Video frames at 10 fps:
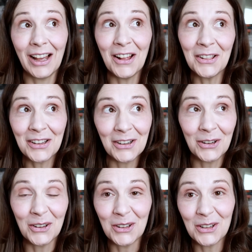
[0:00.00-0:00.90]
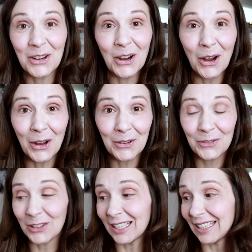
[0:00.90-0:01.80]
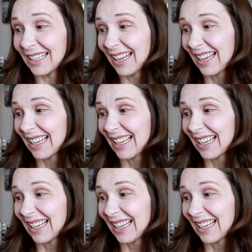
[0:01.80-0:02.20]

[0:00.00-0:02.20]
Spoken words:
alcohol, coffee,